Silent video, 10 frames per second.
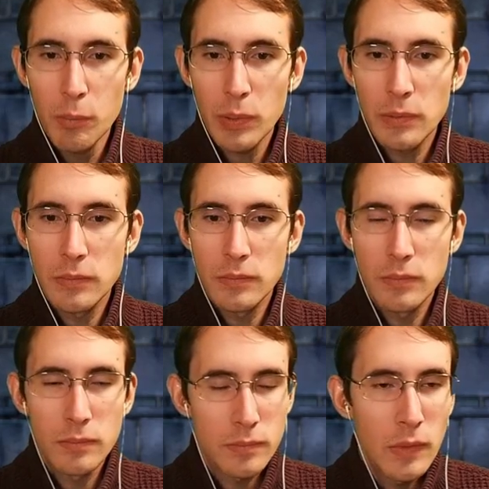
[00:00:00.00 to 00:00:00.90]
Yep.
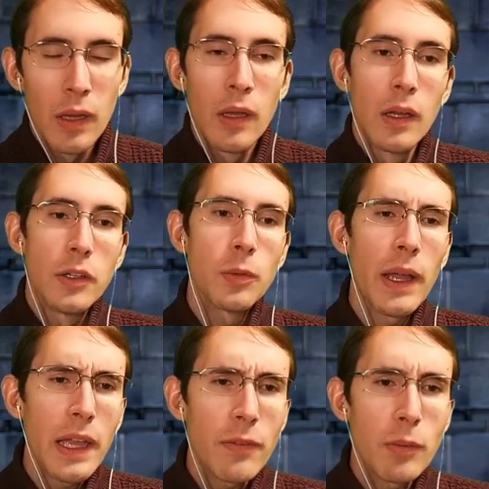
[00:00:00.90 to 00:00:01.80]

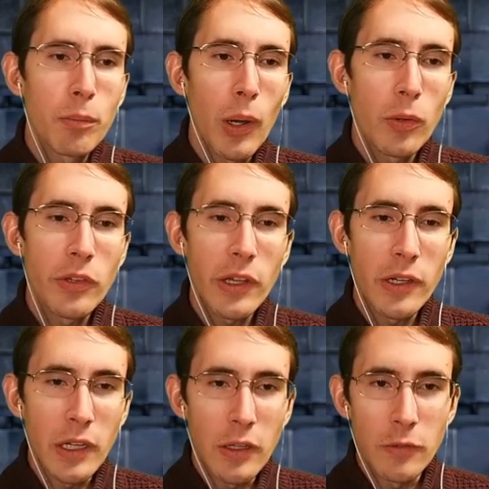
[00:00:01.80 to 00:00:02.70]
Do I have
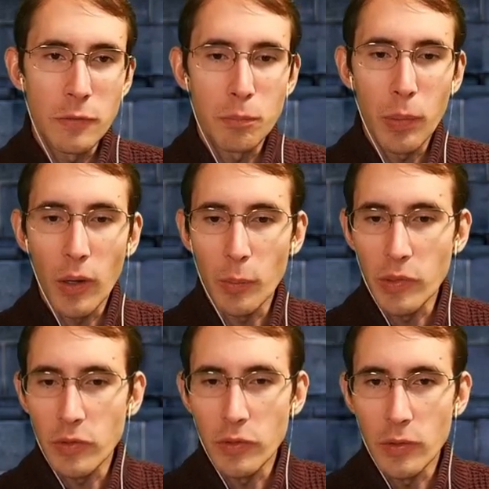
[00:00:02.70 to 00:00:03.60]
imposing on any of
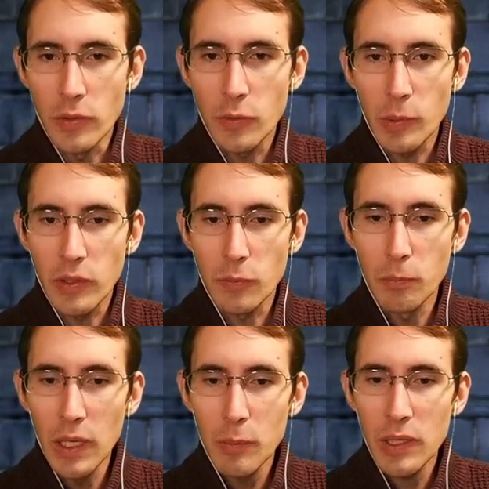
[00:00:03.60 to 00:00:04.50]
Barnabas' units?
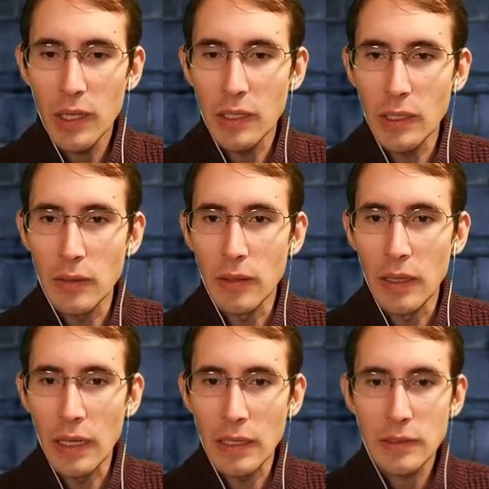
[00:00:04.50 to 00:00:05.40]
Because maybe I need
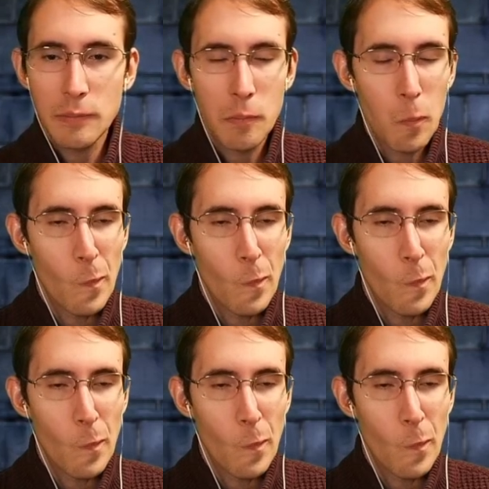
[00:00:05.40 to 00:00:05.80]
that.